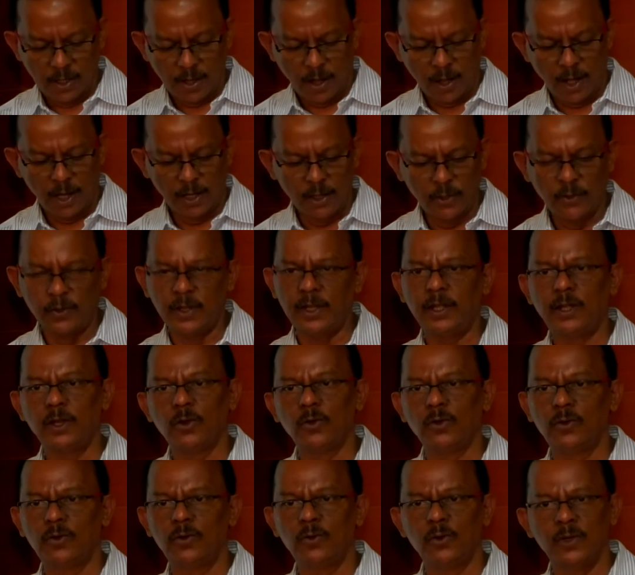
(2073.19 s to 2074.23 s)
all you need to
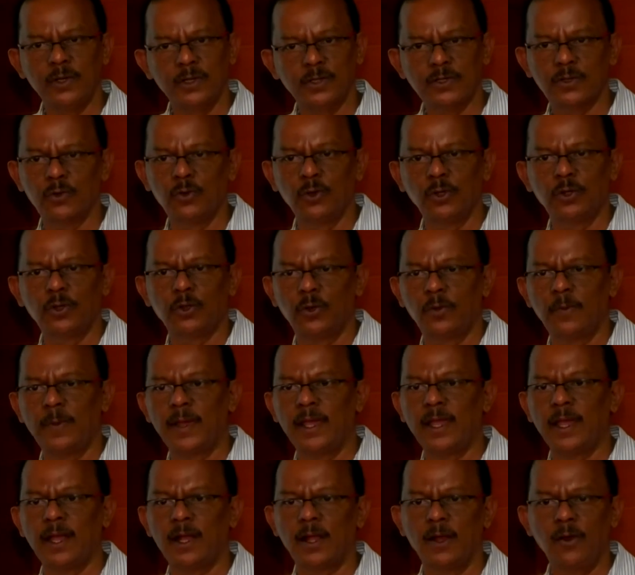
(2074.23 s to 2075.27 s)
do is go through
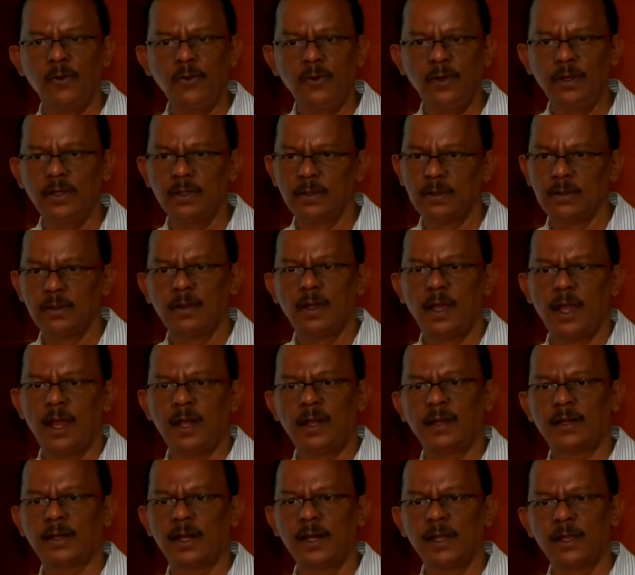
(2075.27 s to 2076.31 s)
my account
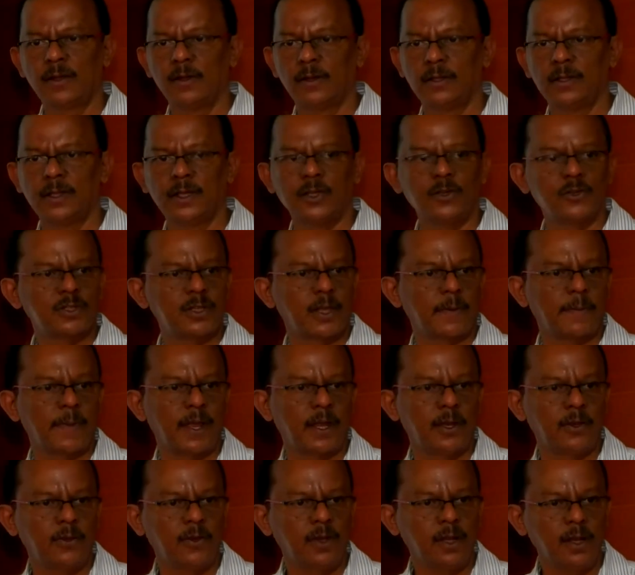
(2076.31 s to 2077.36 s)
and click on the user
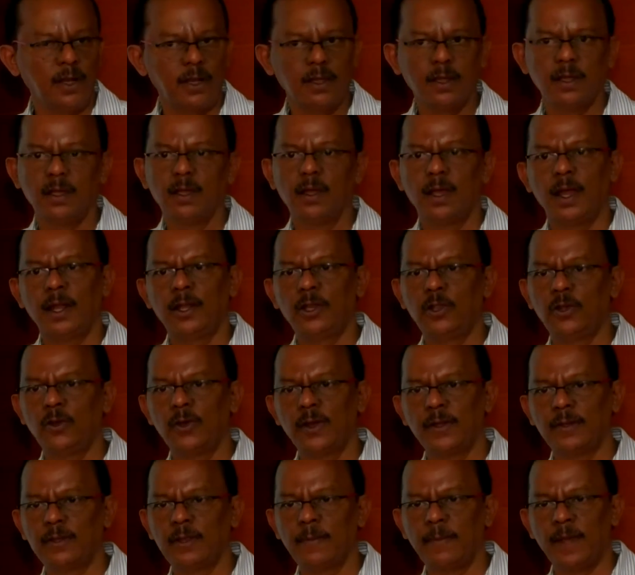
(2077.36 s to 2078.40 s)
manual and you
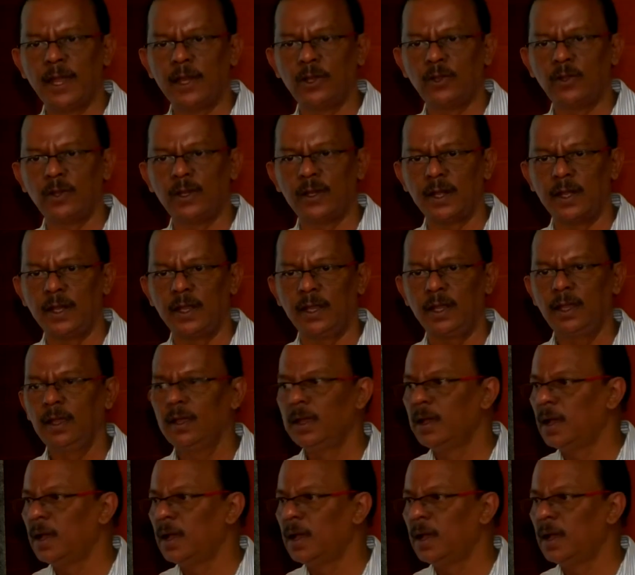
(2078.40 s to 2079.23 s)
have the manual ready.